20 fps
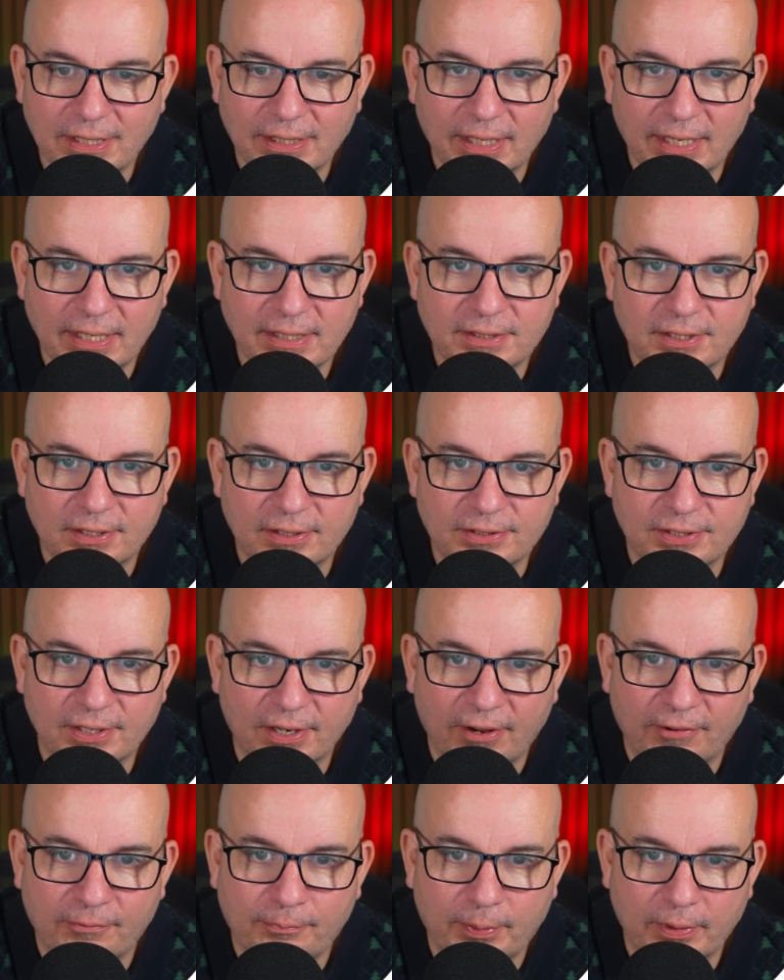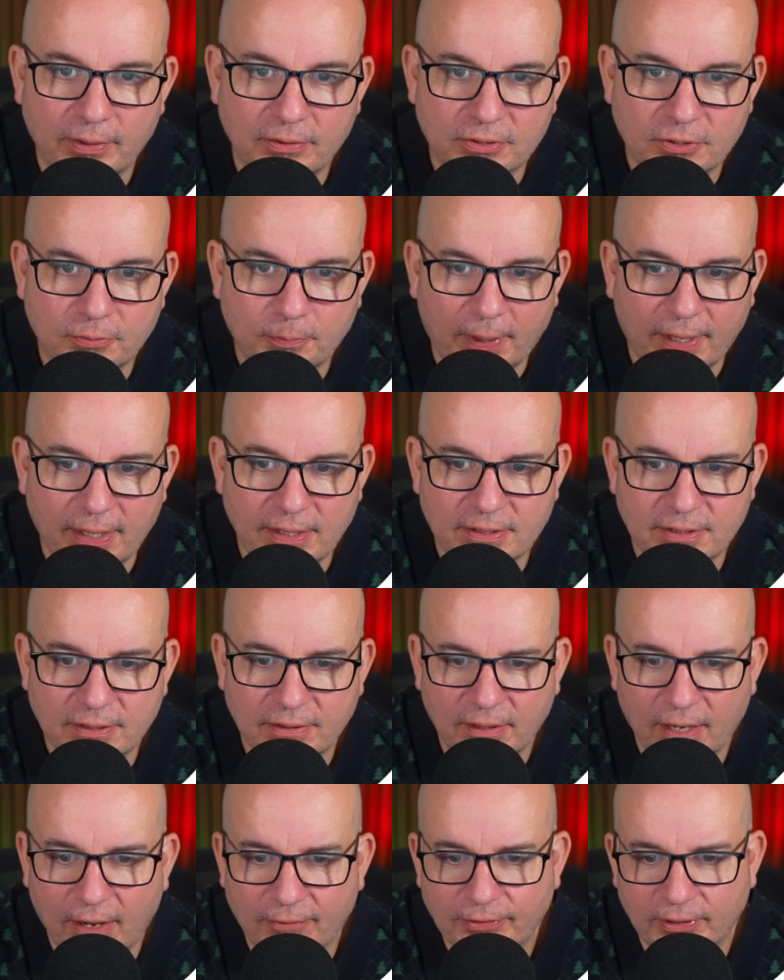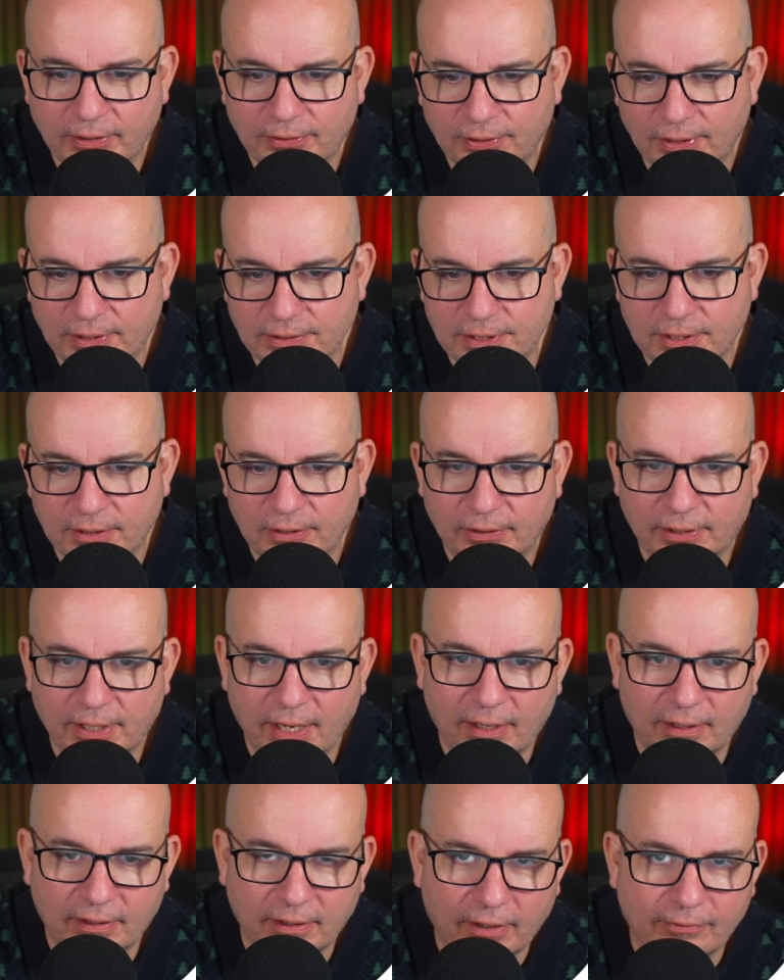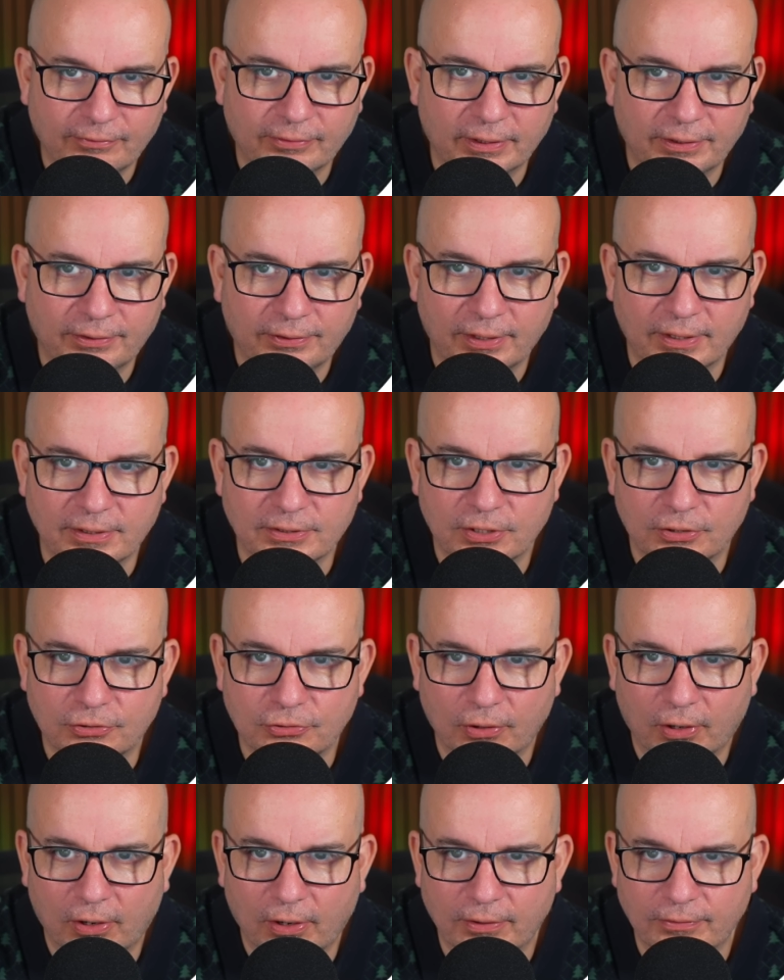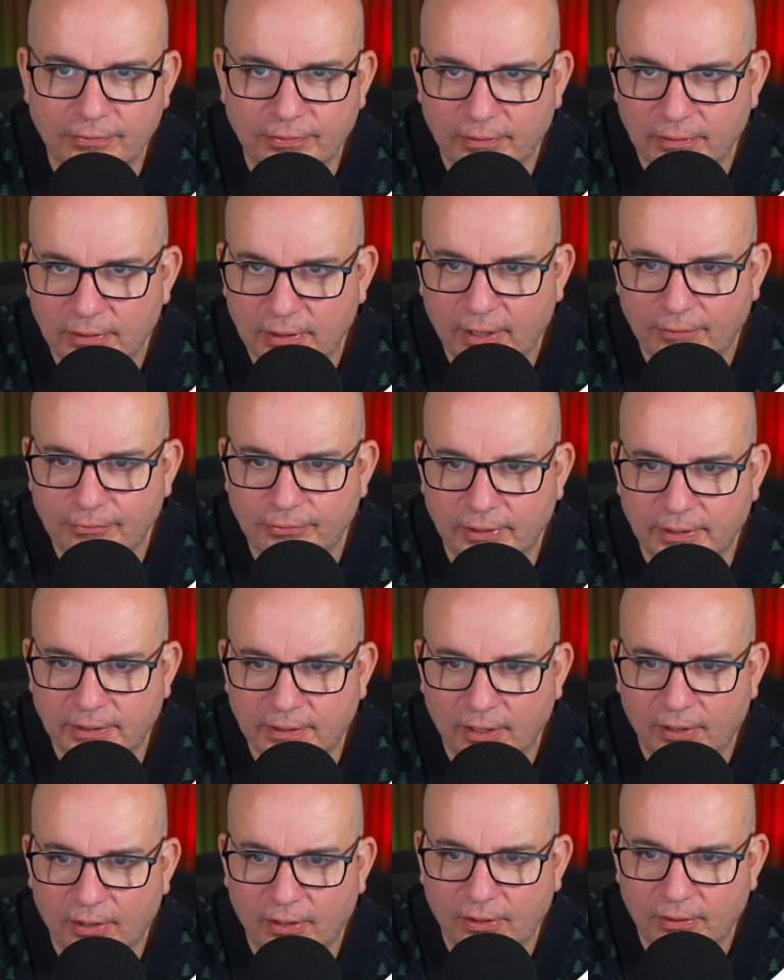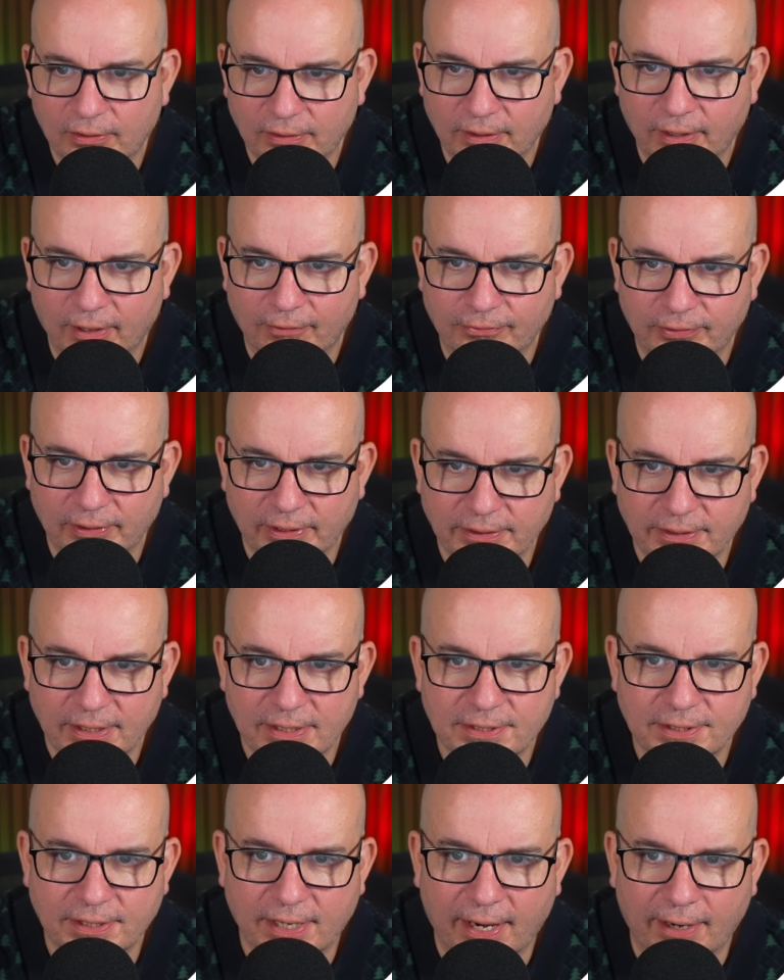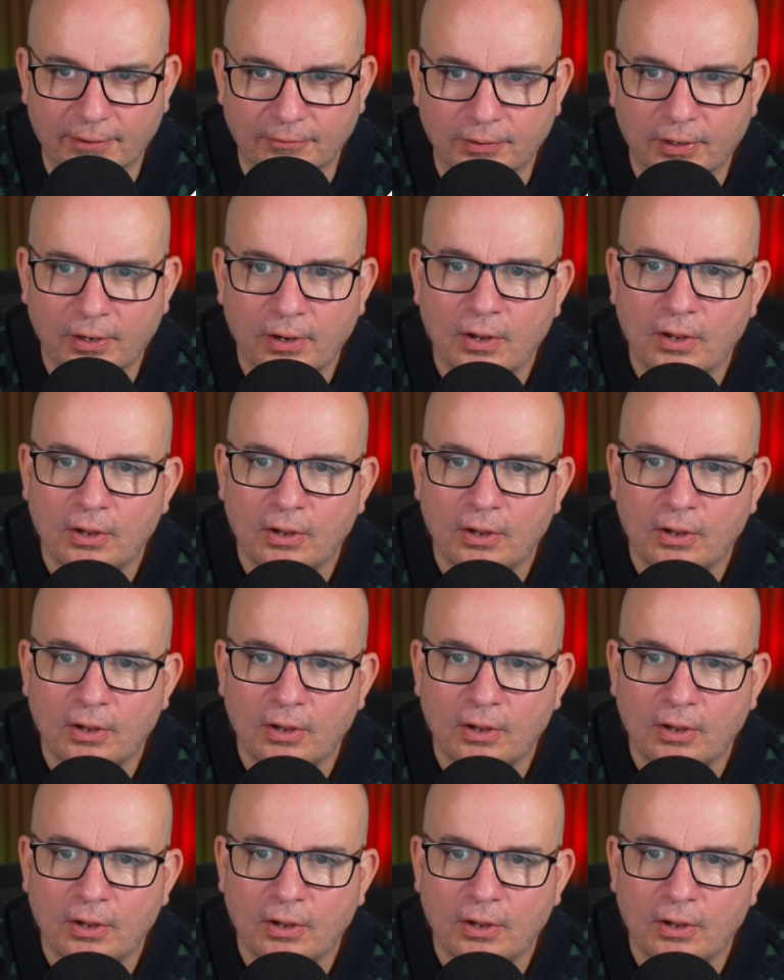litres of boot space. Lovely thing to look at, lovely thing to drive, lovely car, lovely discount.